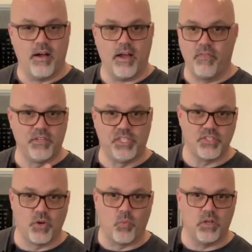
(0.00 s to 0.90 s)
I only
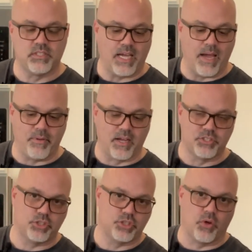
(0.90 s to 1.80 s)
season one side because
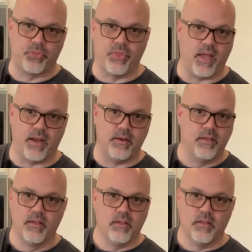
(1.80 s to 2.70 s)
they're so thin.
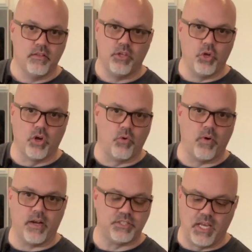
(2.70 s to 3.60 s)
You don't
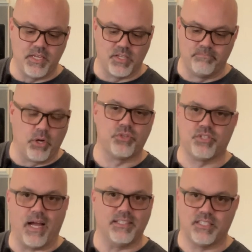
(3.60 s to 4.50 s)
want to season both
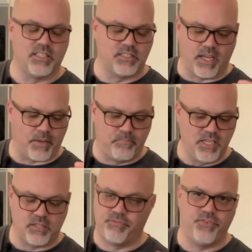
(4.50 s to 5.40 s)
sides. It's like a
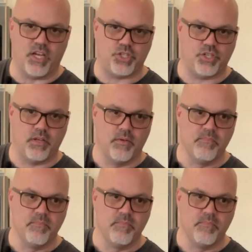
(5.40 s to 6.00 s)
piece of fish.